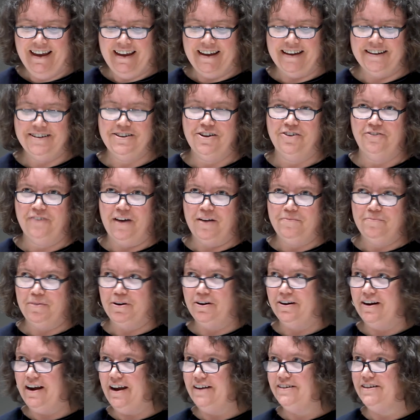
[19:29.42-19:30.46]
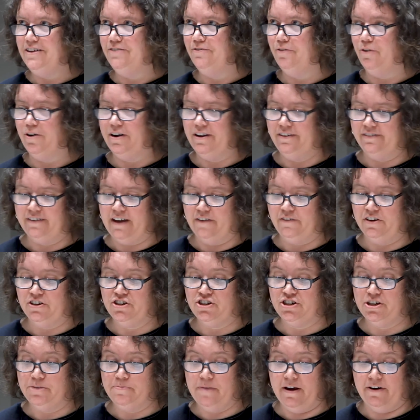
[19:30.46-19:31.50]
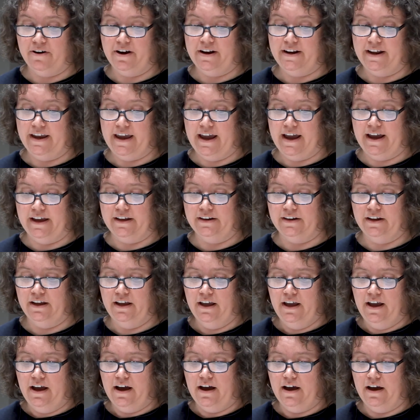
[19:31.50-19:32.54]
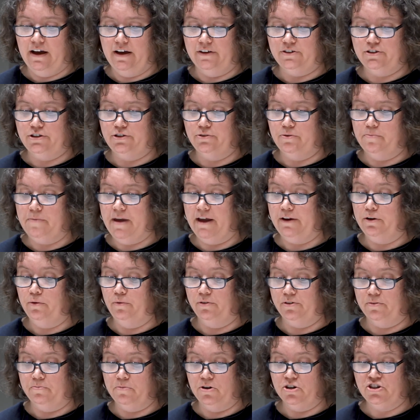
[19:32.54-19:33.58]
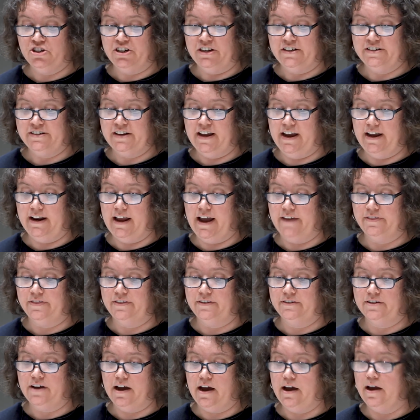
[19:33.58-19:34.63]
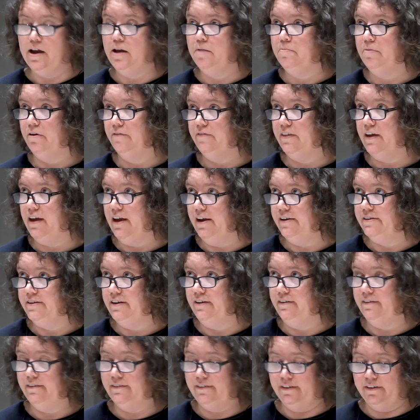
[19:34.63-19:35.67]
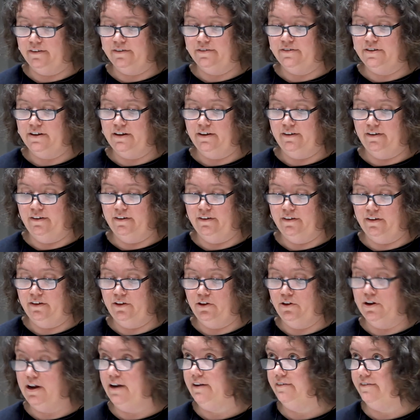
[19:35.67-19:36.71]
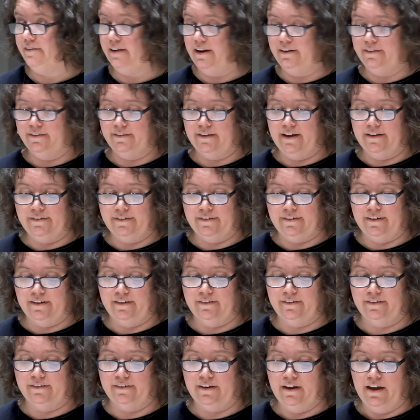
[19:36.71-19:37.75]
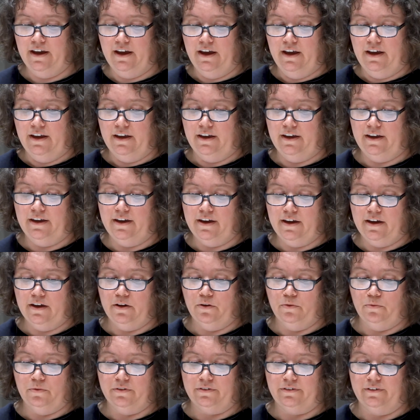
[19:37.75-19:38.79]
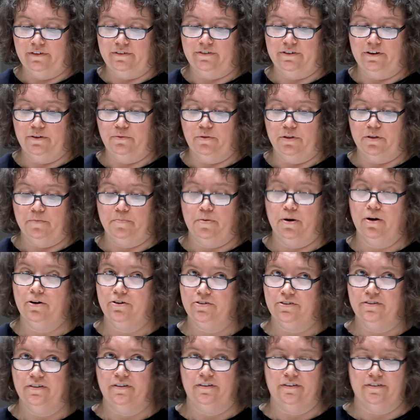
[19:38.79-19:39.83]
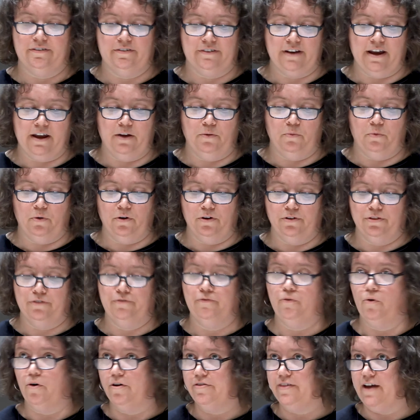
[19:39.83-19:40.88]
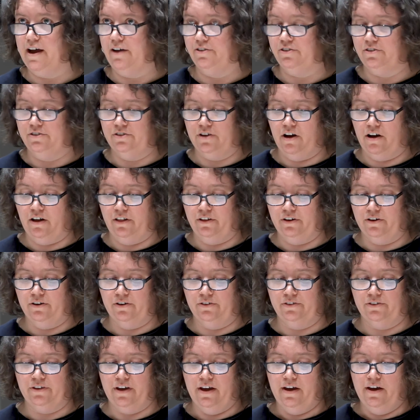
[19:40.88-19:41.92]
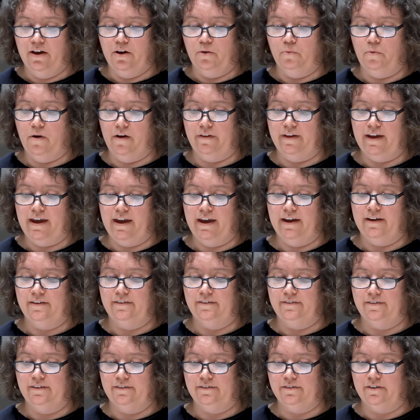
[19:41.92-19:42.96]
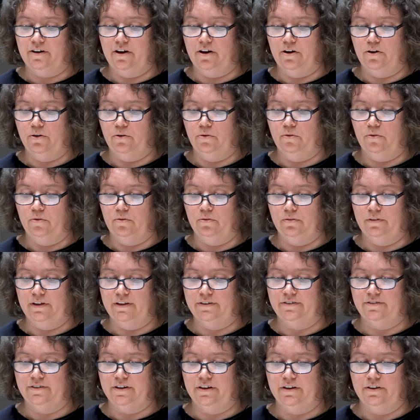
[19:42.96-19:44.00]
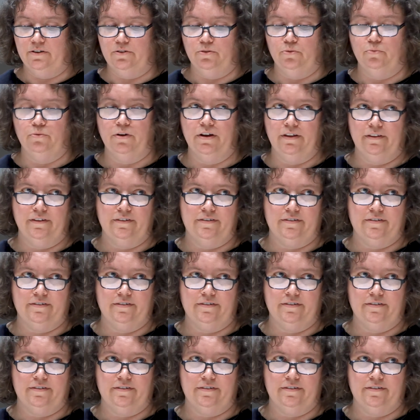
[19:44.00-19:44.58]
In November 1847, she married again to a man who was a merchant. And at the time of the 1860 United States Census, he was listed with a personal estate worth $4,000, while Anne Cisco listed real